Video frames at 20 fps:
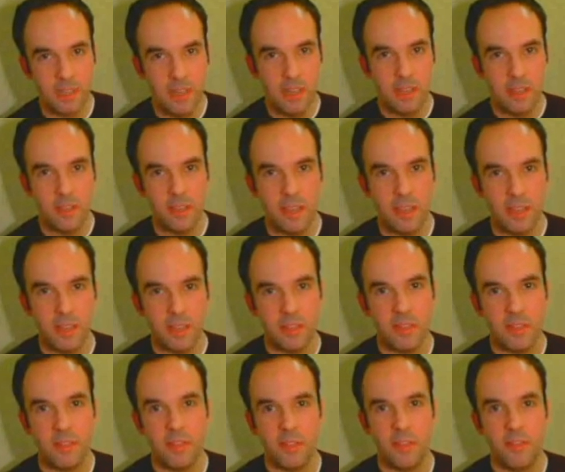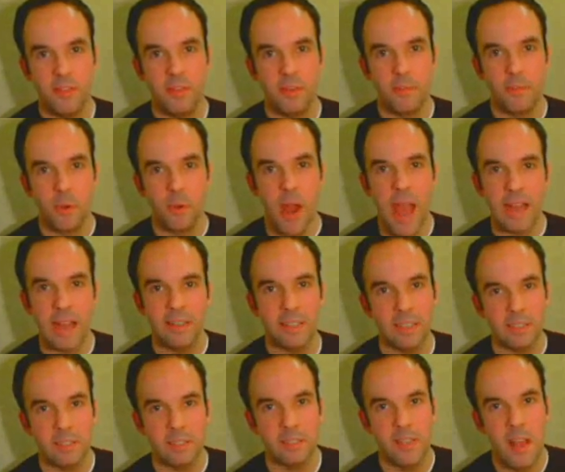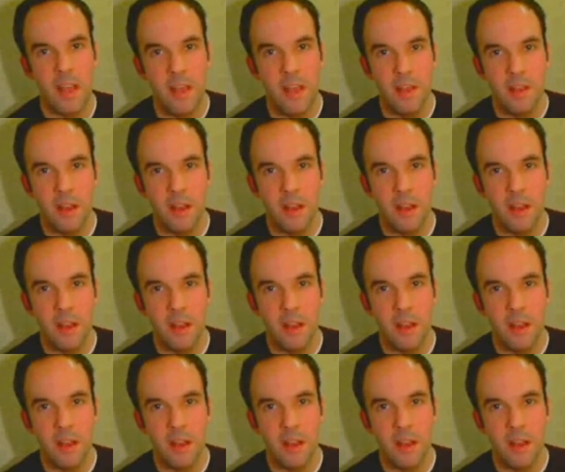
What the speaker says: the practice